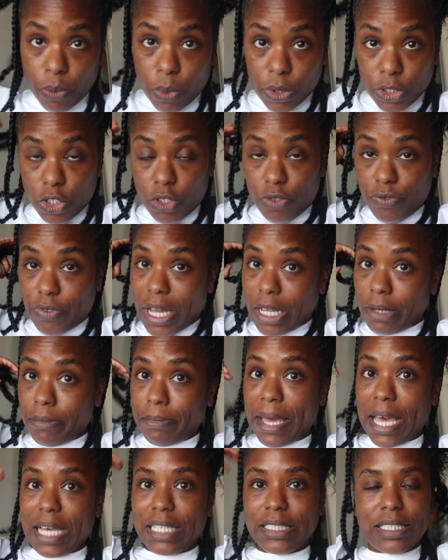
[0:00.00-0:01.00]
Once you've gotten
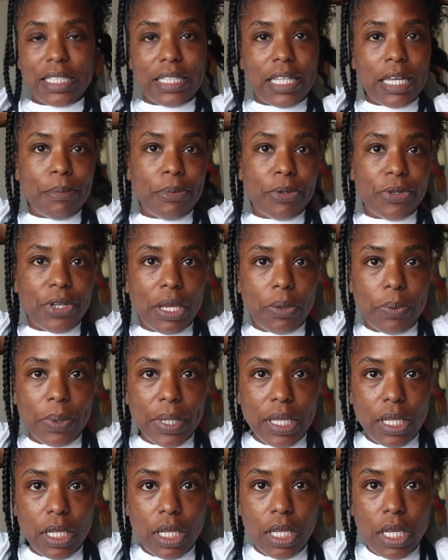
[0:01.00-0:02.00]
past the Labor Day
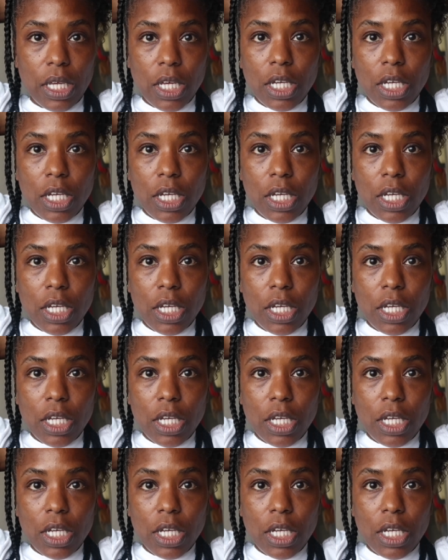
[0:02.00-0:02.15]
week,